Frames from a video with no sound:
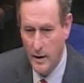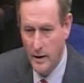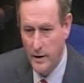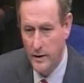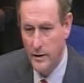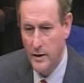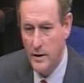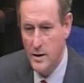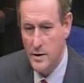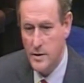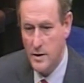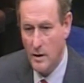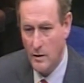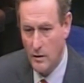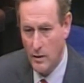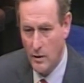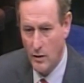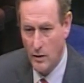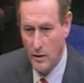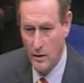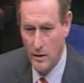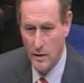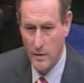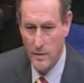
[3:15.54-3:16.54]
these are
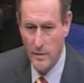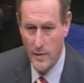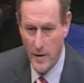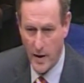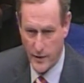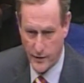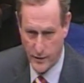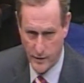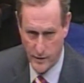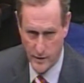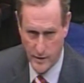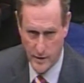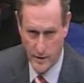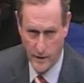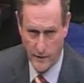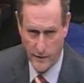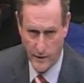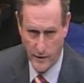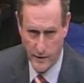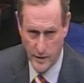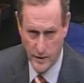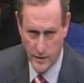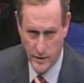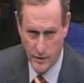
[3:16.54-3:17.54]
all matters
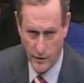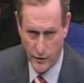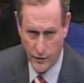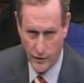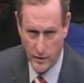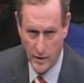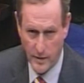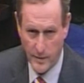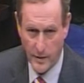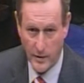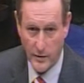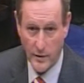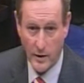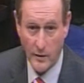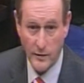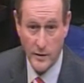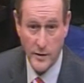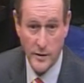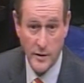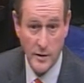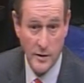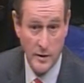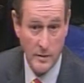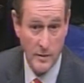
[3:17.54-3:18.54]
for discussion about how the
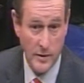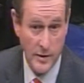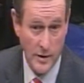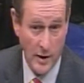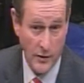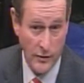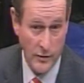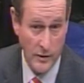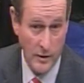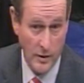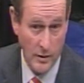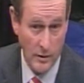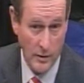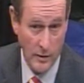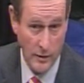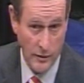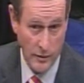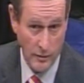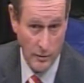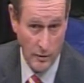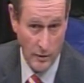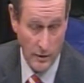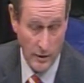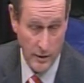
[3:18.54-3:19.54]
system is actually going
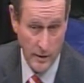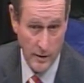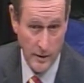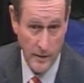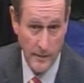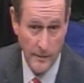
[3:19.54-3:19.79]
to work.